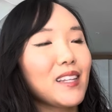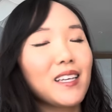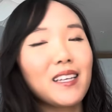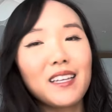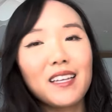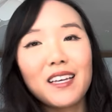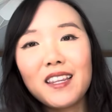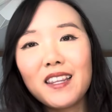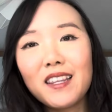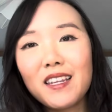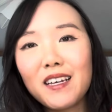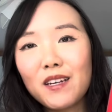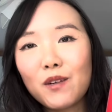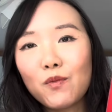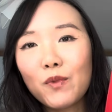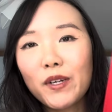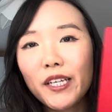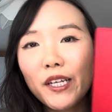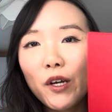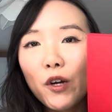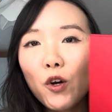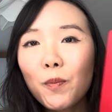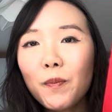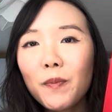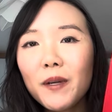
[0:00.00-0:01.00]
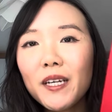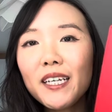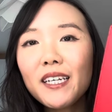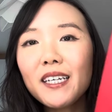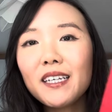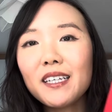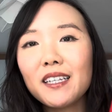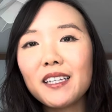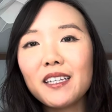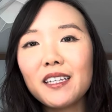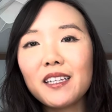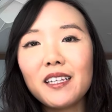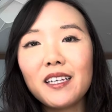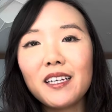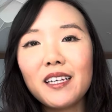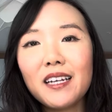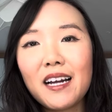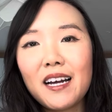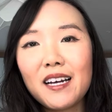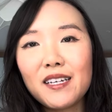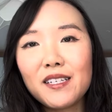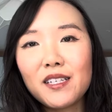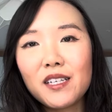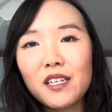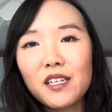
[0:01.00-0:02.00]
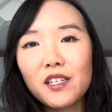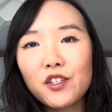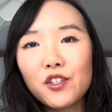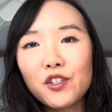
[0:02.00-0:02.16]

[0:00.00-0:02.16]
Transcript: And then when you open it, it has